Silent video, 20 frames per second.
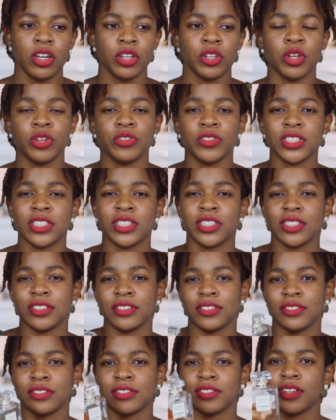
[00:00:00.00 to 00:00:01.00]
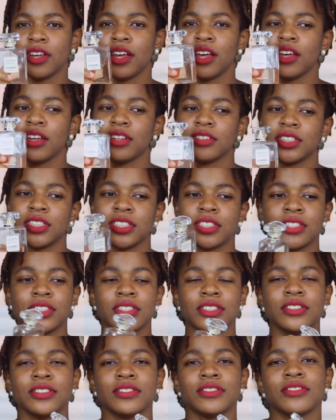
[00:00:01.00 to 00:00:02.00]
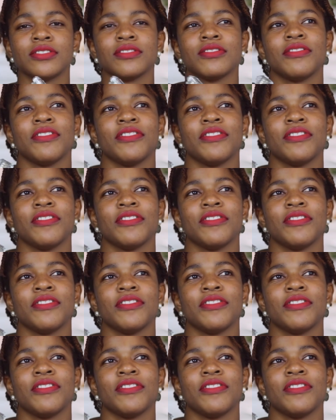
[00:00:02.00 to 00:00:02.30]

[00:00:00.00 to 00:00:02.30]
You know, this is, this is